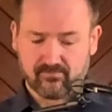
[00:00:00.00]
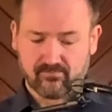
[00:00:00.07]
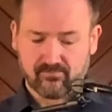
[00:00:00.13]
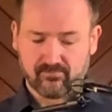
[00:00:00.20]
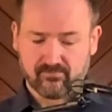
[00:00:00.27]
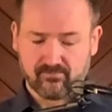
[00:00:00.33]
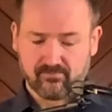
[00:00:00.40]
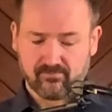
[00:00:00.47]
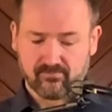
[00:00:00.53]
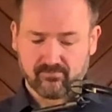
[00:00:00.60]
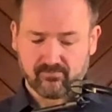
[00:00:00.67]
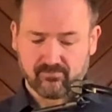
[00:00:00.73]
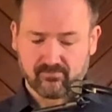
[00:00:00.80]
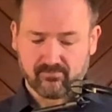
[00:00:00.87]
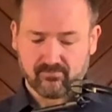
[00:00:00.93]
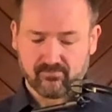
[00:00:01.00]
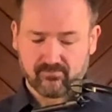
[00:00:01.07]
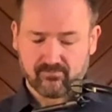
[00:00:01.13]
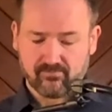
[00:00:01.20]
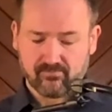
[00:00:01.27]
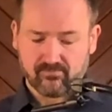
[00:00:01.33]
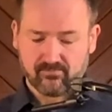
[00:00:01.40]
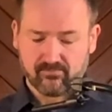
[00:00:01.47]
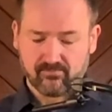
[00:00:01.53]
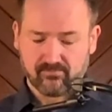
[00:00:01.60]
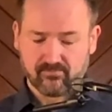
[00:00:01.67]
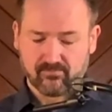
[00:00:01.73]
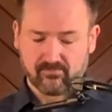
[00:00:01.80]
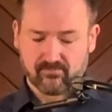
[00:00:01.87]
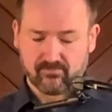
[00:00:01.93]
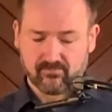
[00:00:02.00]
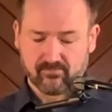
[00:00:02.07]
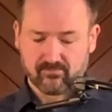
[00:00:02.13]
Nothing is said.